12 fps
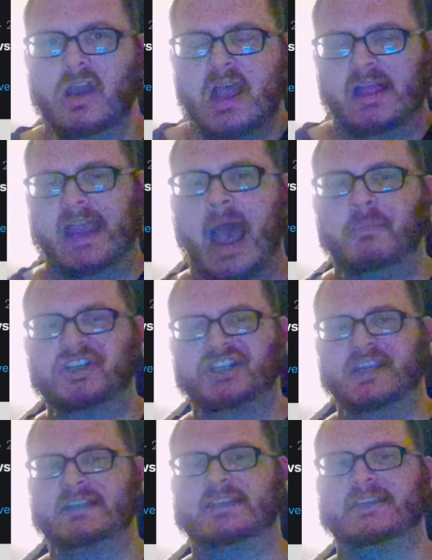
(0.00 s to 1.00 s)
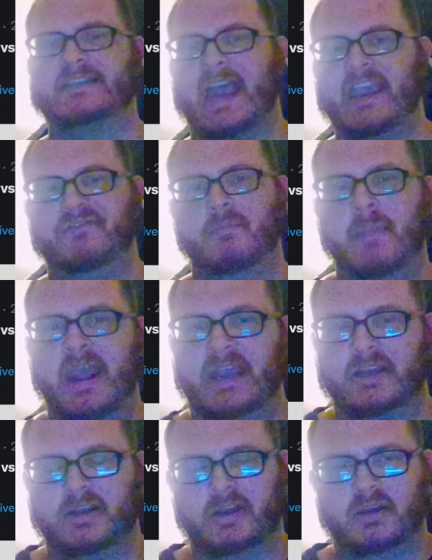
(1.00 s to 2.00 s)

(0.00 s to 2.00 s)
Like, how much sense does that even make?